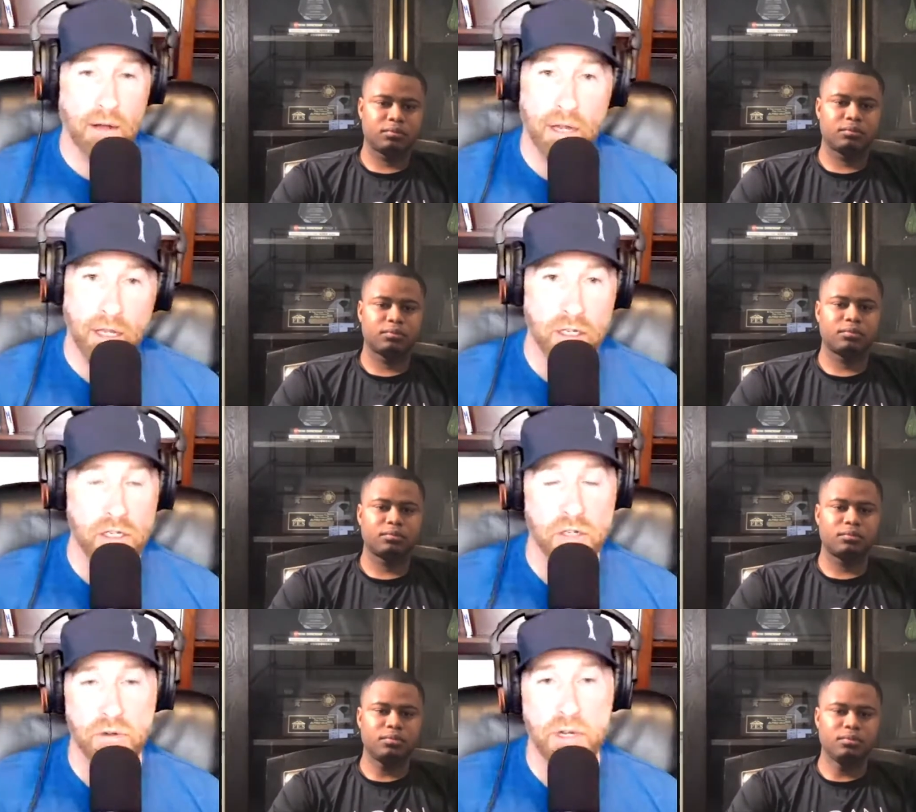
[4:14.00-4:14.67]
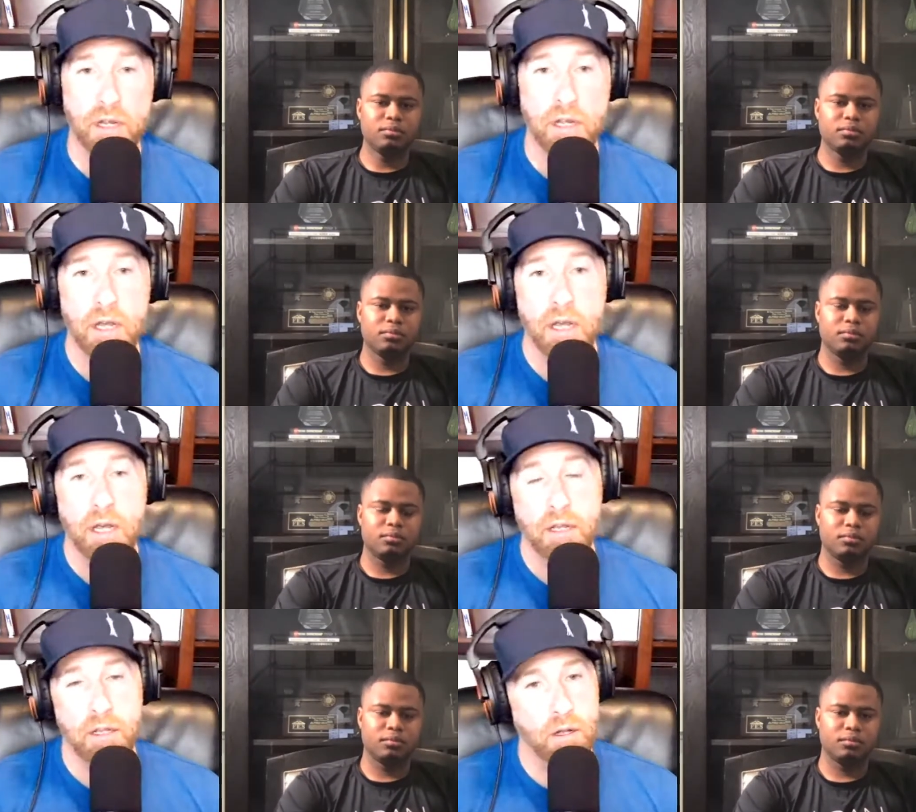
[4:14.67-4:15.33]
Speaker 1: industry,
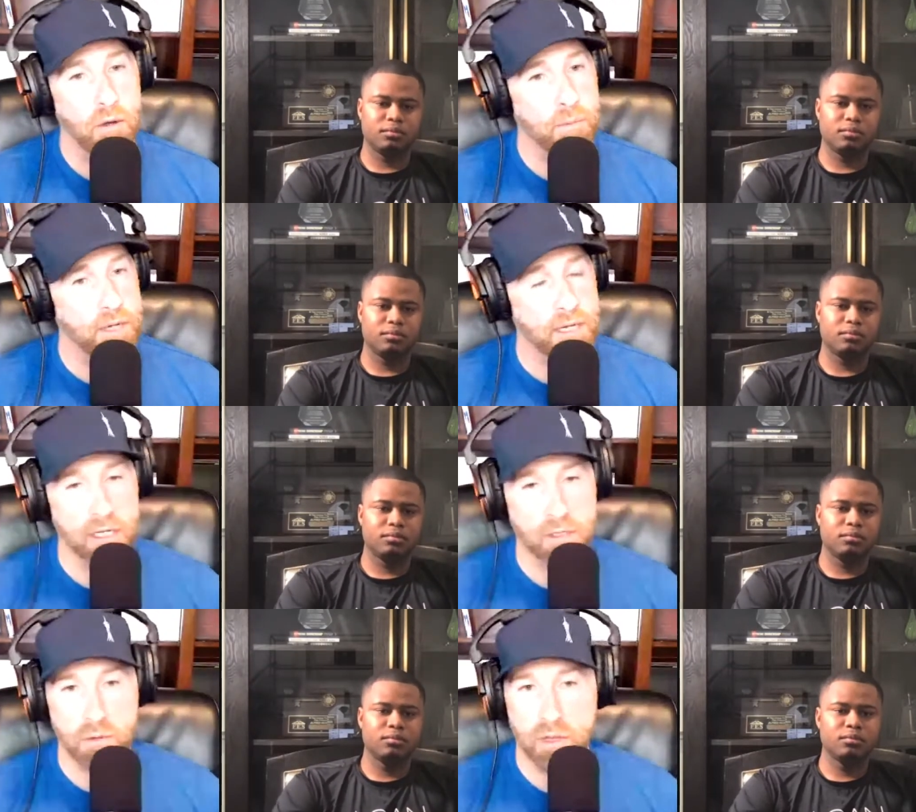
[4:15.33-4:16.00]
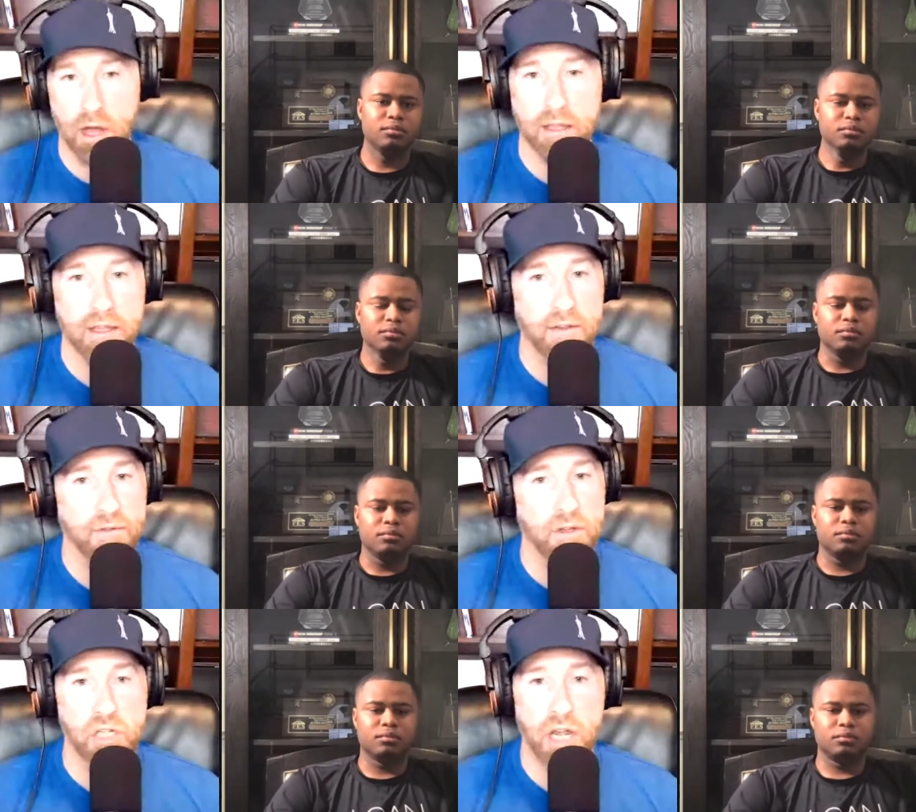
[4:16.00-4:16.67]
you know, because with all the
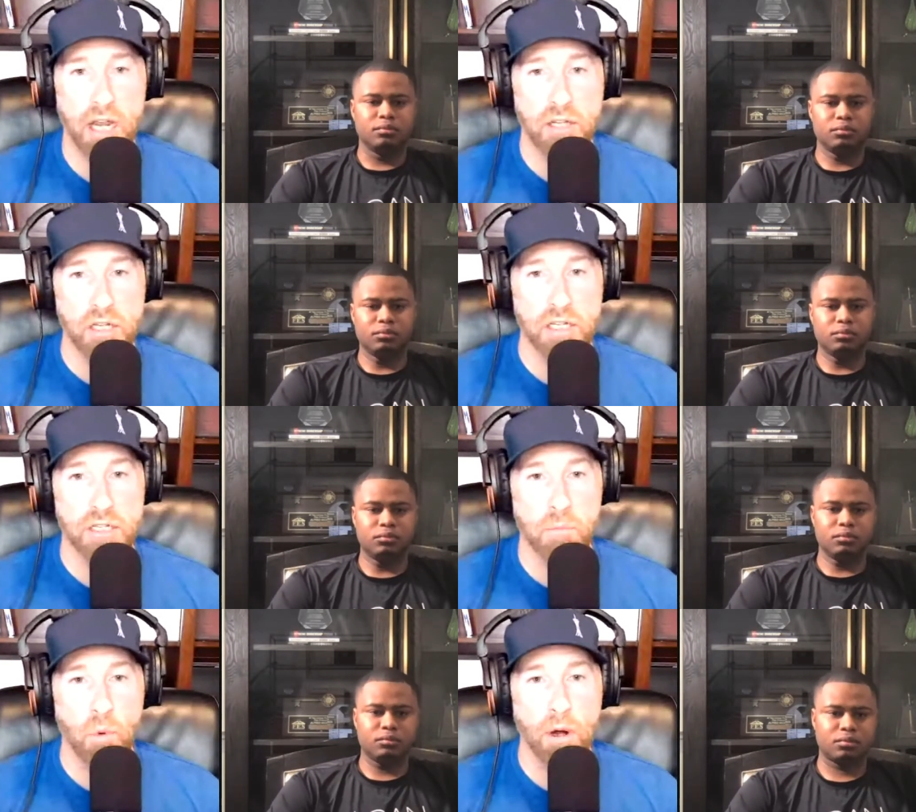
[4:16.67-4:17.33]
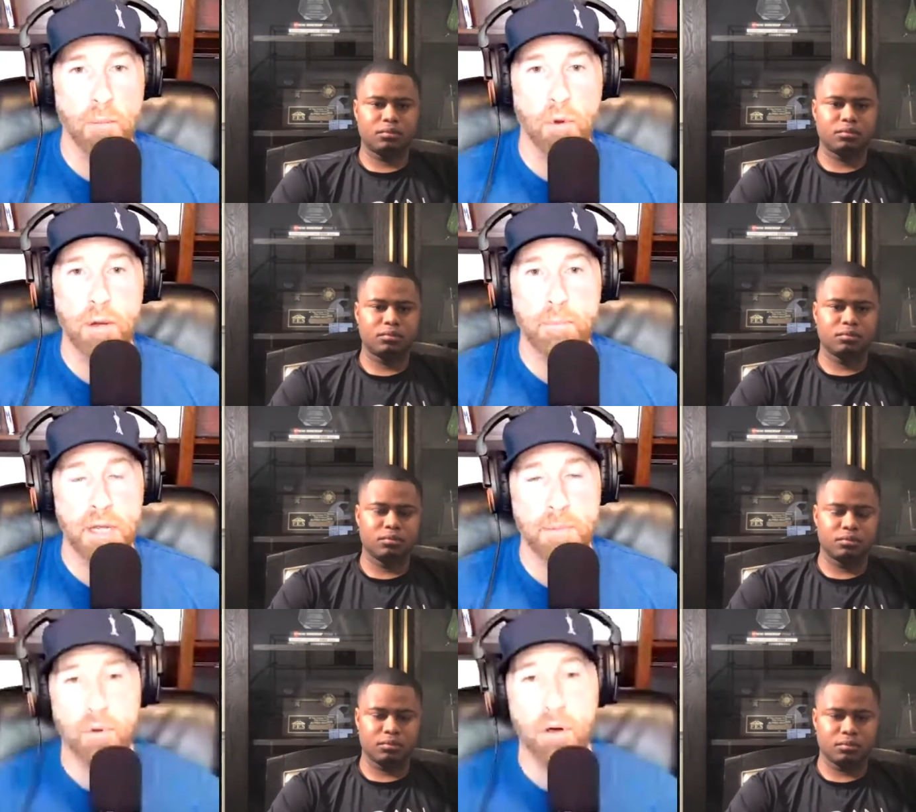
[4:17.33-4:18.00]
different changes, more and more
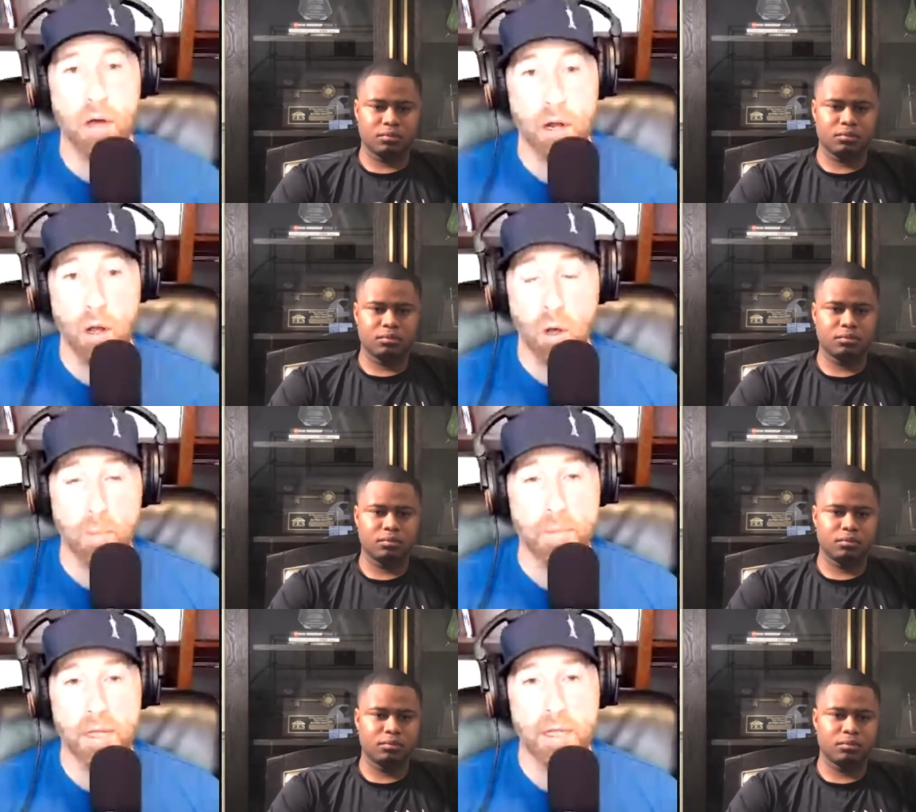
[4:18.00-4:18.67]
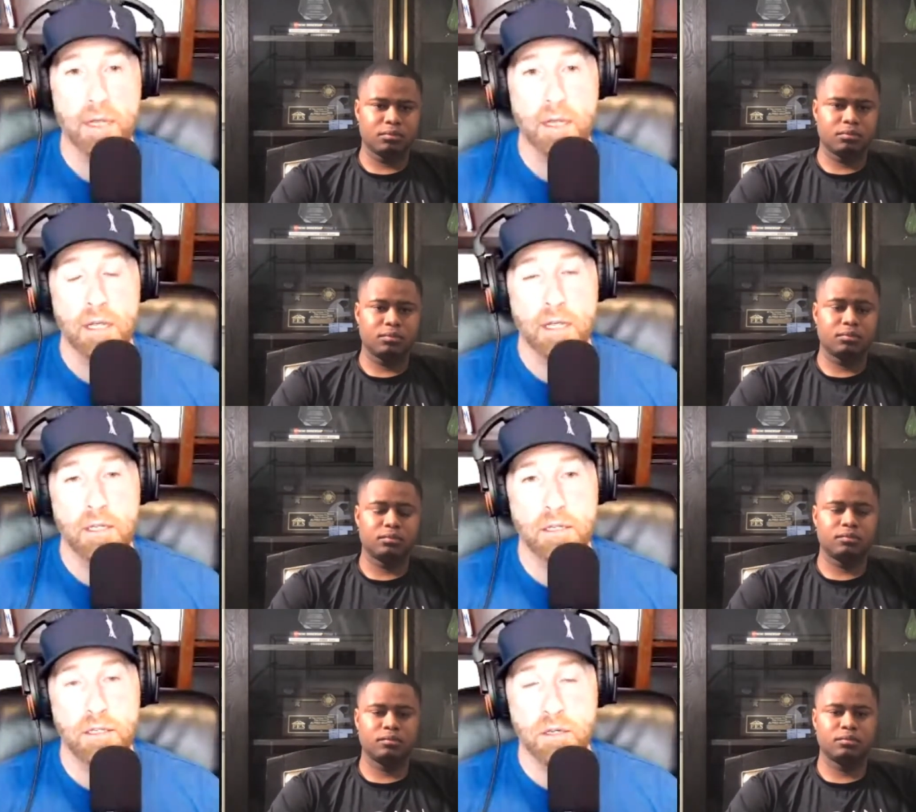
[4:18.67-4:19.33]
people are open
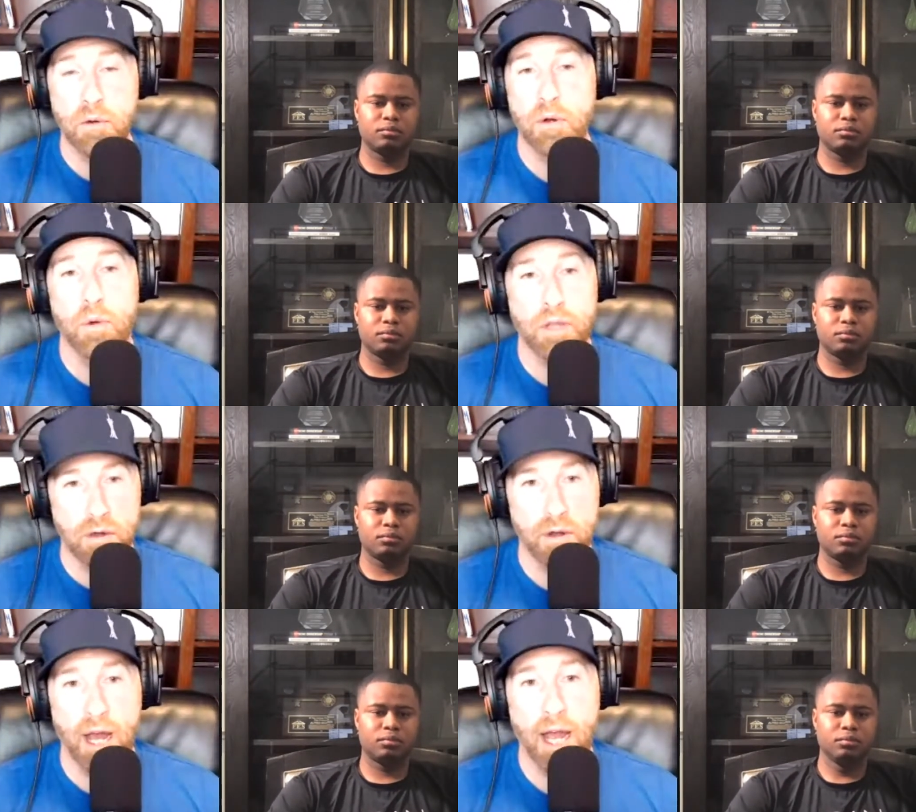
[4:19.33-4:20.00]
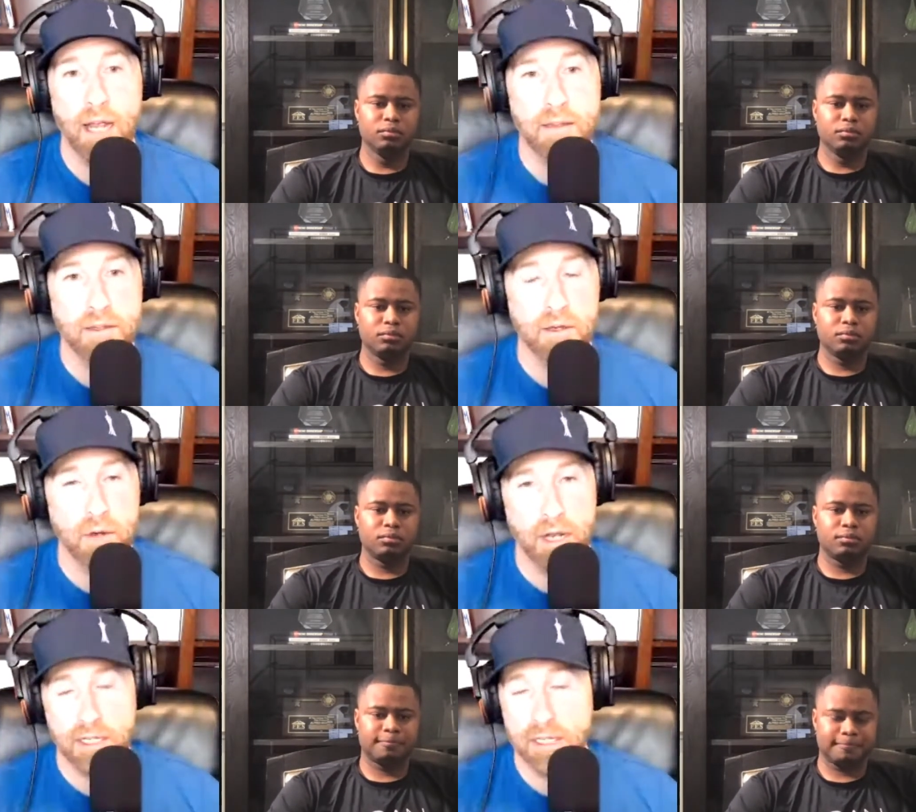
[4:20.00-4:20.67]
to doing what you and I do.
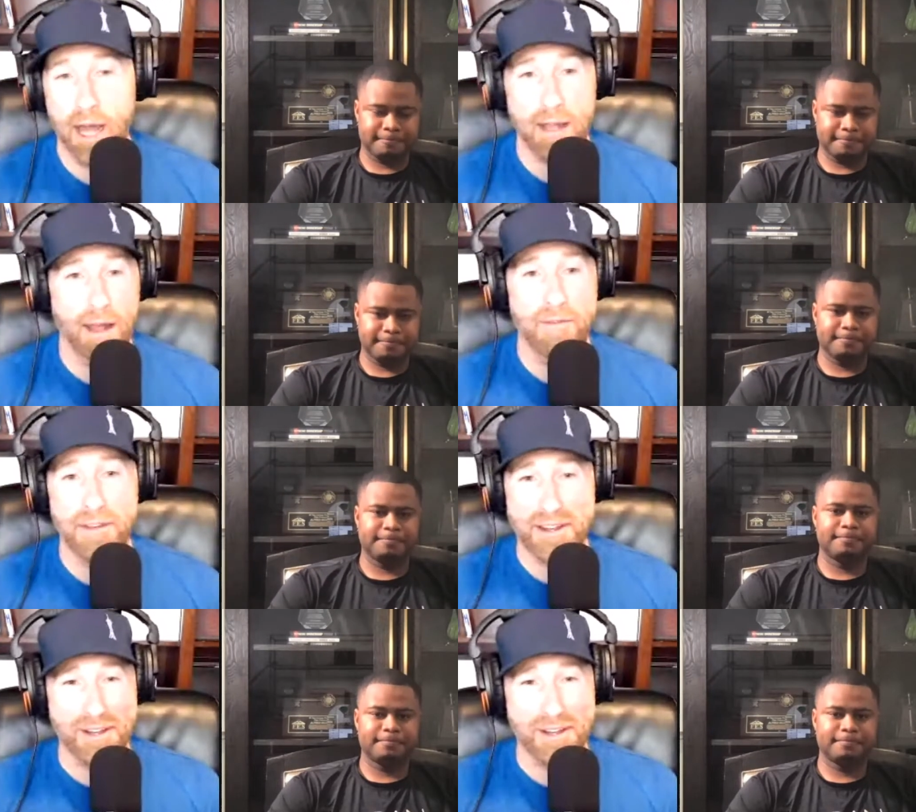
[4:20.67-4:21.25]
And it's not a video